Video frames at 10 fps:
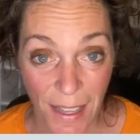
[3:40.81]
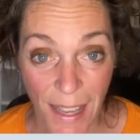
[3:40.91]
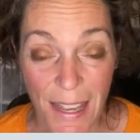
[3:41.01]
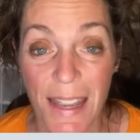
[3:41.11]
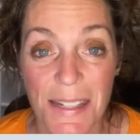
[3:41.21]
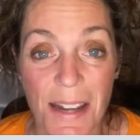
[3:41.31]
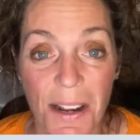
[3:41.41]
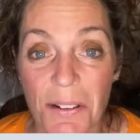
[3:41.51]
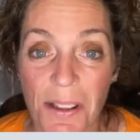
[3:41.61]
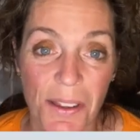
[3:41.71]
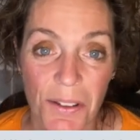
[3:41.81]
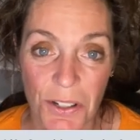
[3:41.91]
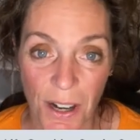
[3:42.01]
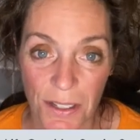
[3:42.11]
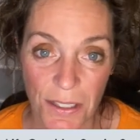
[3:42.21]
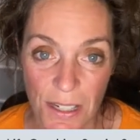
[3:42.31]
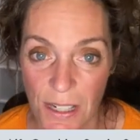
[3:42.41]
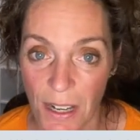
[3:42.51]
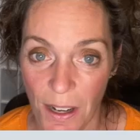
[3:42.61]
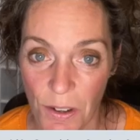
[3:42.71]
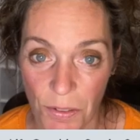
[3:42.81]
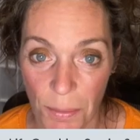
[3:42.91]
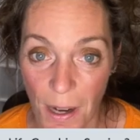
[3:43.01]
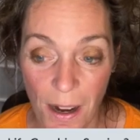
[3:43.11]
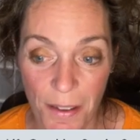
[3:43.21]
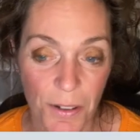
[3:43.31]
it's not only that they're trying to disconnect you from God,